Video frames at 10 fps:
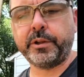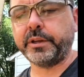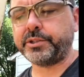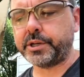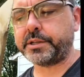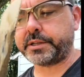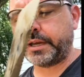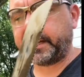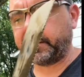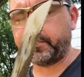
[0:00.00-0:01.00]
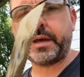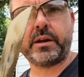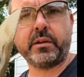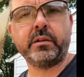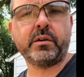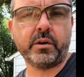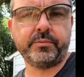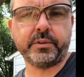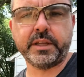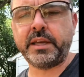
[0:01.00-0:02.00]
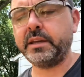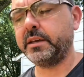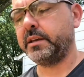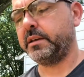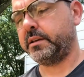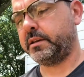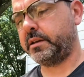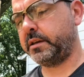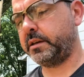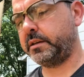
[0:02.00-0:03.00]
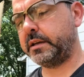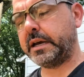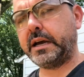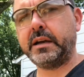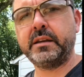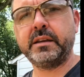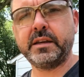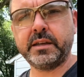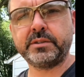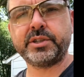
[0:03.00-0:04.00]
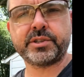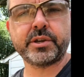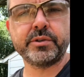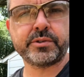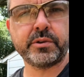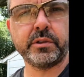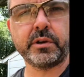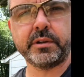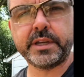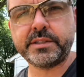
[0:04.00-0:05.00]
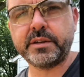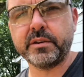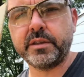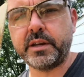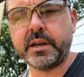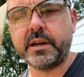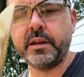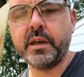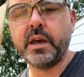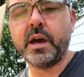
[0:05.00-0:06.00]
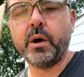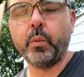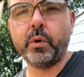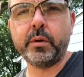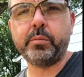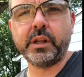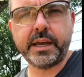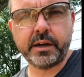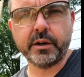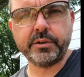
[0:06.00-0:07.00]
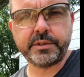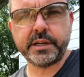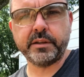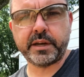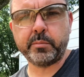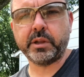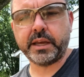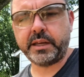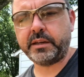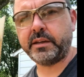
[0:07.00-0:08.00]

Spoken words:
just cutting the metal, hopefully, and it just goes through a little easier than a wood blade or utility blade.